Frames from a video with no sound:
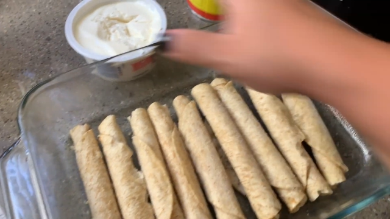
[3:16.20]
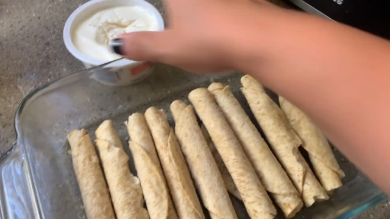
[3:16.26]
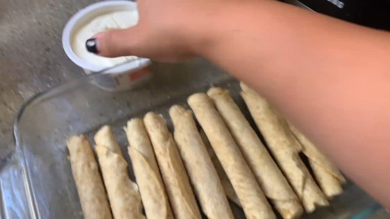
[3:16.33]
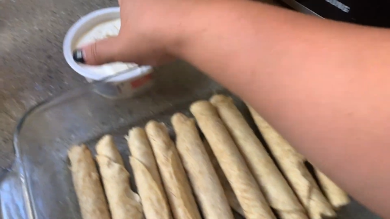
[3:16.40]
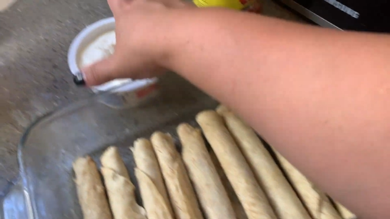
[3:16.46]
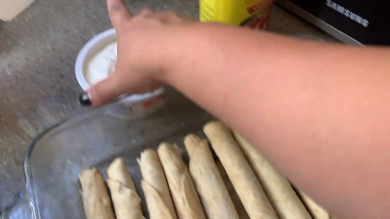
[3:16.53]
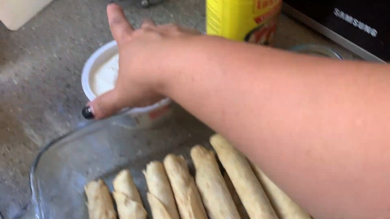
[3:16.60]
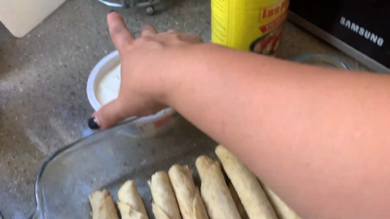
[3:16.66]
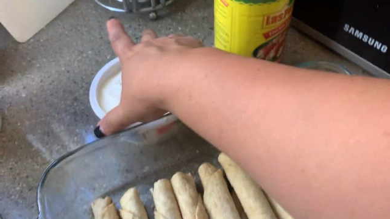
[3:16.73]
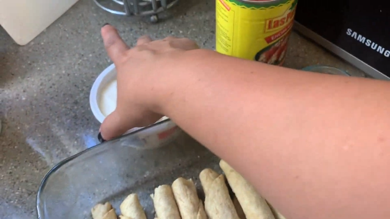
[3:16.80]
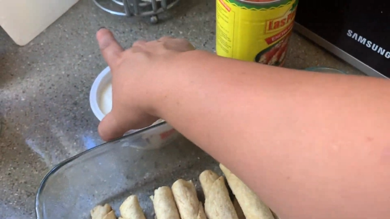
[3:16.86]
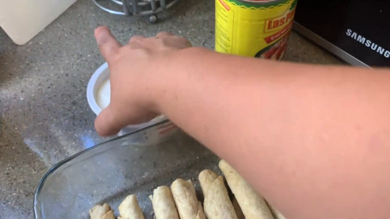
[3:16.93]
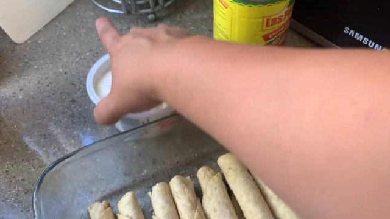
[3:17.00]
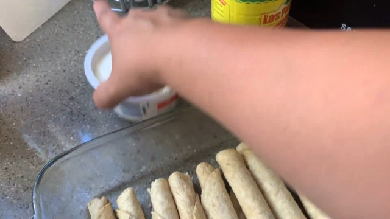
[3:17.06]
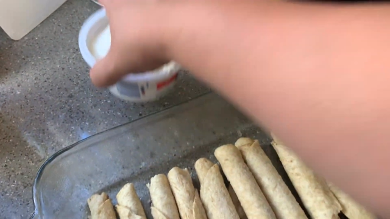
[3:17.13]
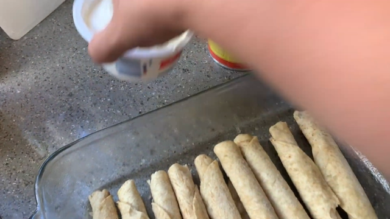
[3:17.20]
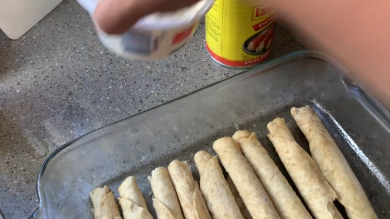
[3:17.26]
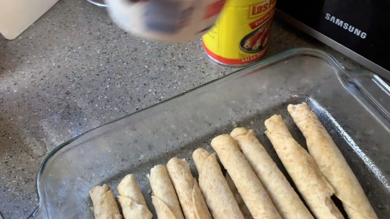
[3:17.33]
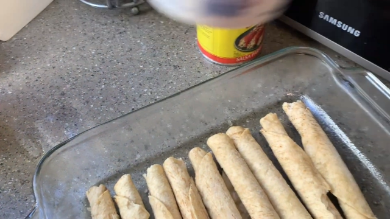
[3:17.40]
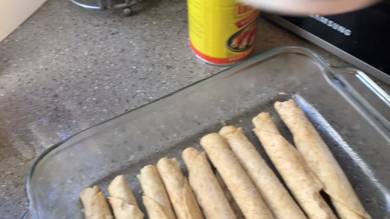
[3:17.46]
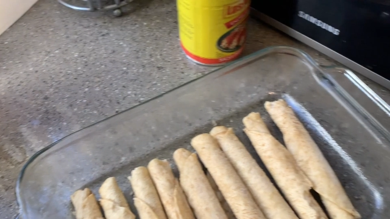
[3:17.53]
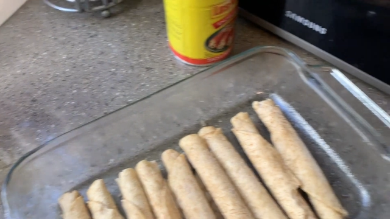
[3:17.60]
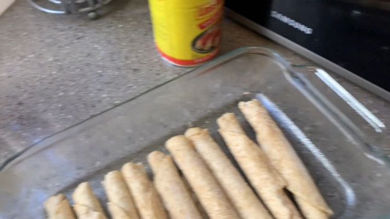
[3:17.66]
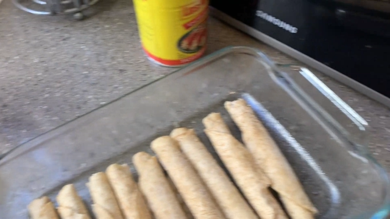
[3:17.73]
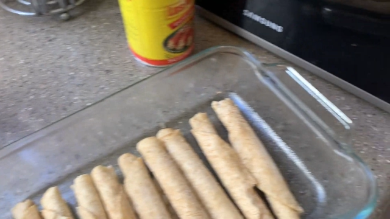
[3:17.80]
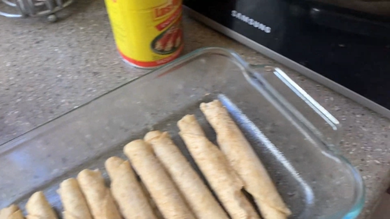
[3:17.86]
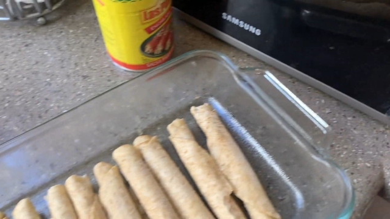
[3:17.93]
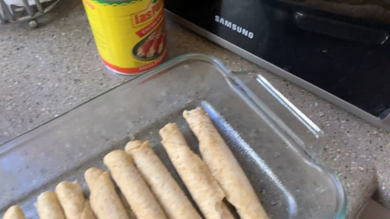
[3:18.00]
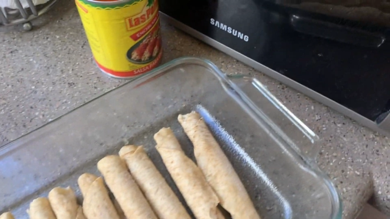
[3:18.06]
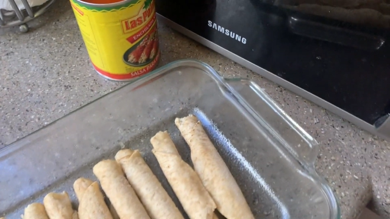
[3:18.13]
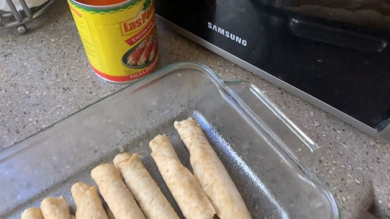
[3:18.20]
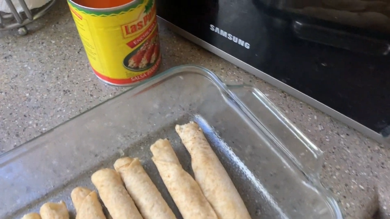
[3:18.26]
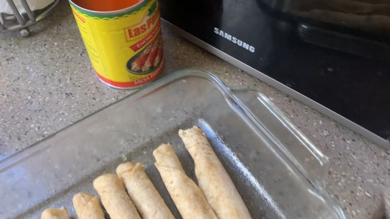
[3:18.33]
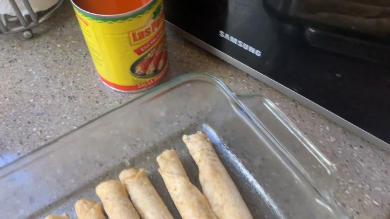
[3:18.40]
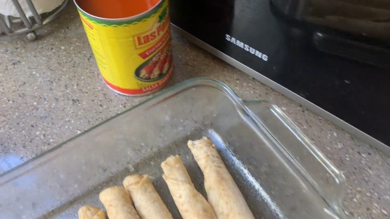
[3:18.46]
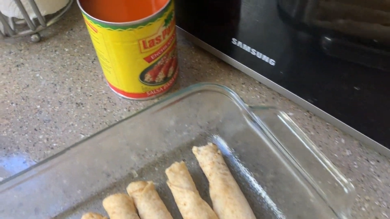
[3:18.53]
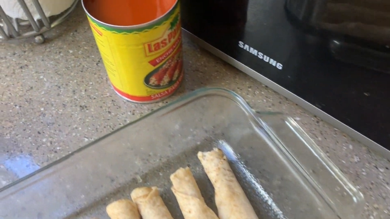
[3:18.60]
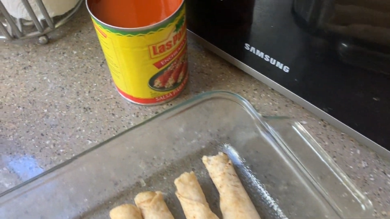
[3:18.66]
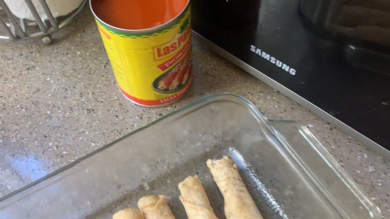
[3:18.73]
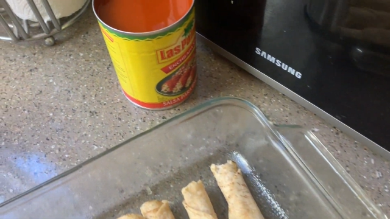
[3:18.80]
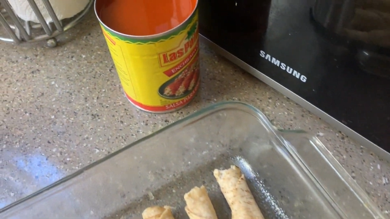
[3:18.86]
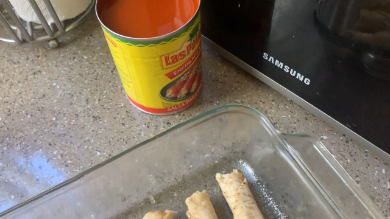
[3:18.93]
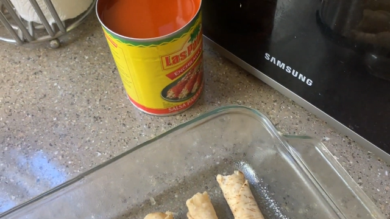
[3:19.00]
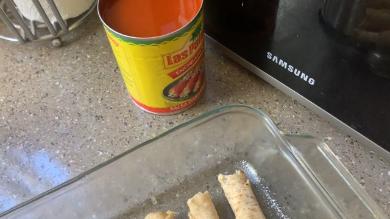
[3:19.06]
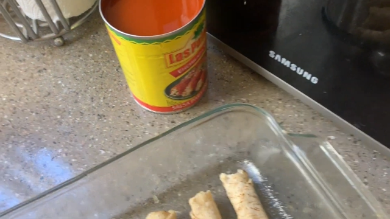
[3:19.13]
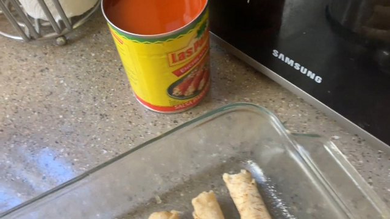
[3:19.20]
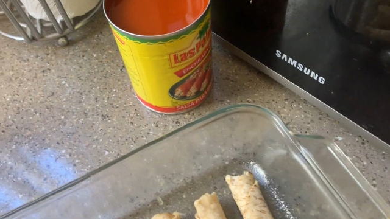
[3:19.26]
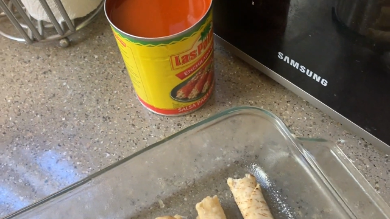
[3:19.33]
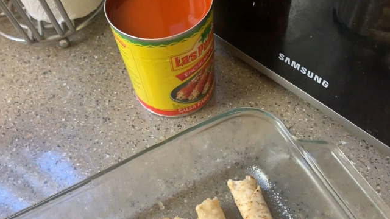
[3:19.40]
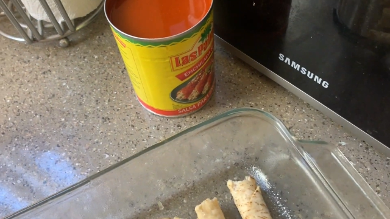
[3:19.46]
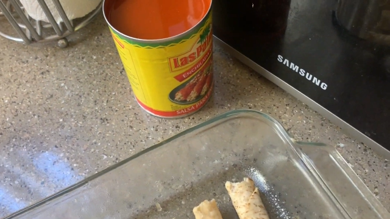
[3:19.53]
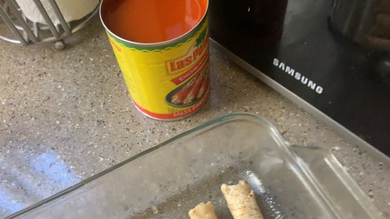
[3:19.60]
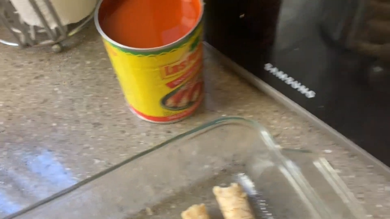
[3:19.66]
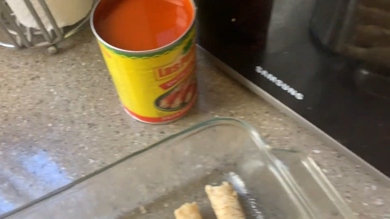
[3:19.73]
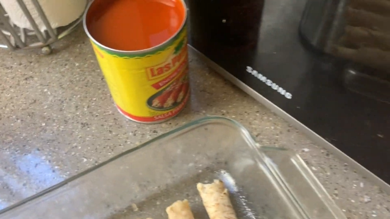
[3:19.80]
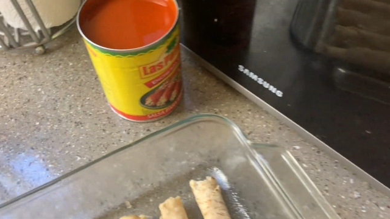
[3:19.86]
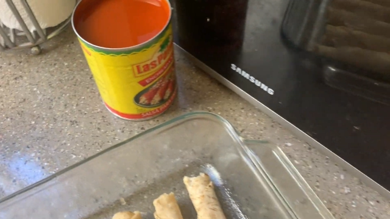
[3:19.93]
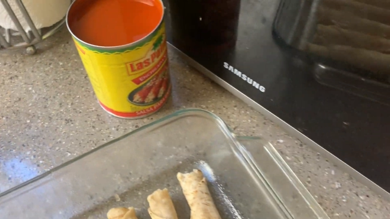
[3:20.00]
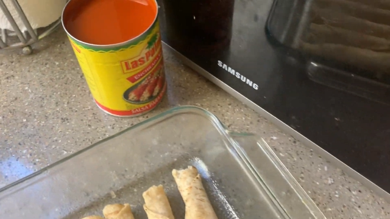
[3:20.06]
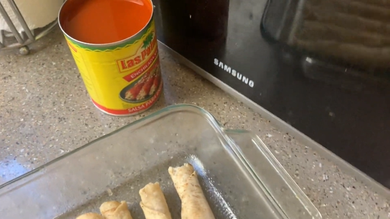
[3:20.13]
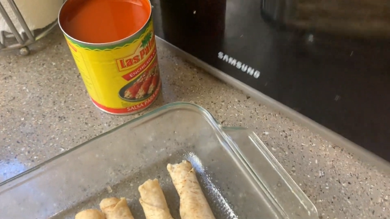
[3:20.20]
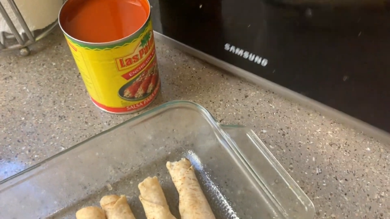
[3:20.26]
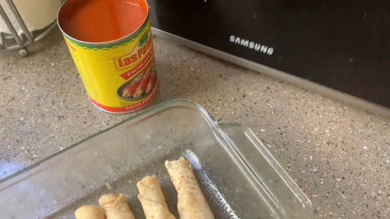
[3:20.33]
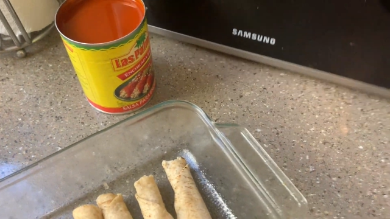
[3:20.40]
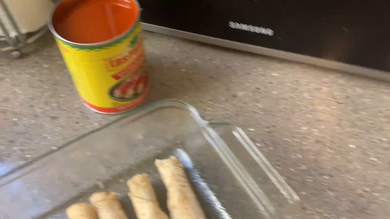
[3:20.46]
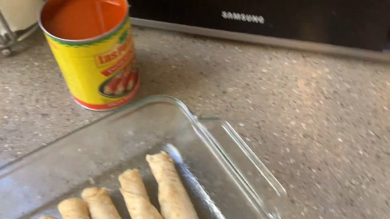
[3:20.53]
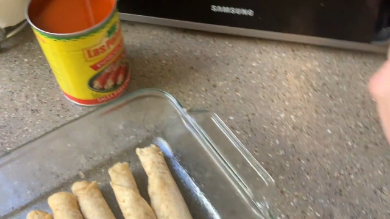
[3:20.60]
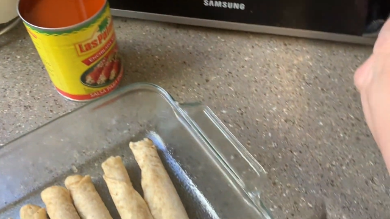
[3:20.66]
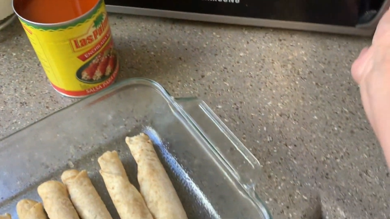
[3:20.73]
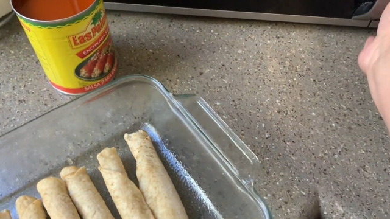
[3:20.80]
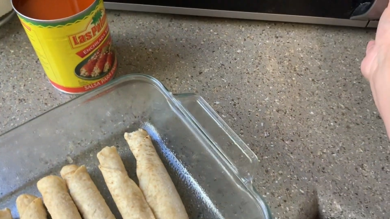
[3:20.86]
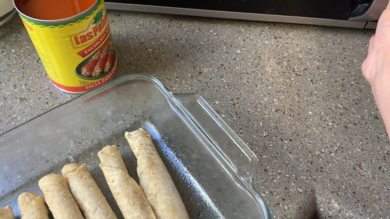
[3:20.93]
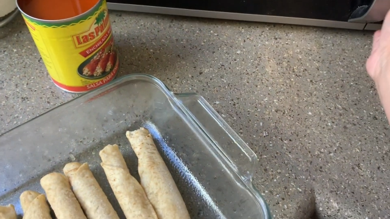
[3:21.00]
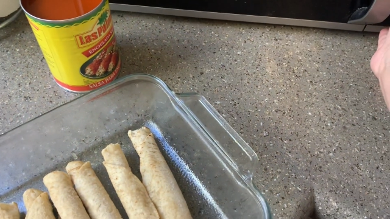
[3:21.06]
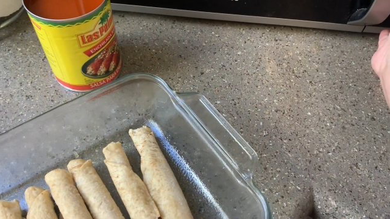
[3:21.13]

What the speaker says: No face is visible, so there are no lips to read.